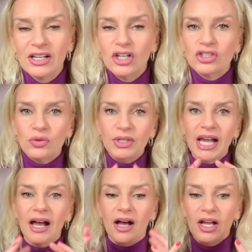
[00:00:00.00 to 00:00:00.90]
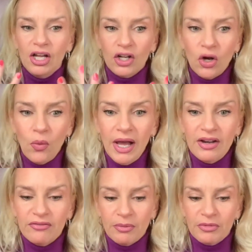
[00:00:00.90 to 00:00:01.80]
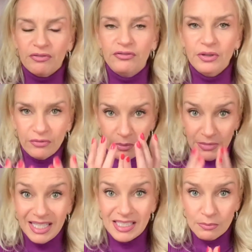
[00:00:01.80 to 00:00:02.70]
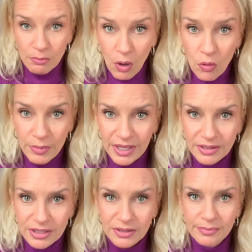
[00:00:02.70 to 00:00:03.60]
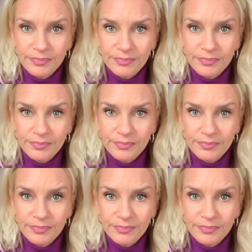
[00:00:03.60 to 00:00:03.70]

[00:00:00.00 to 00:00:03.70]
So yeah, go at it from this moment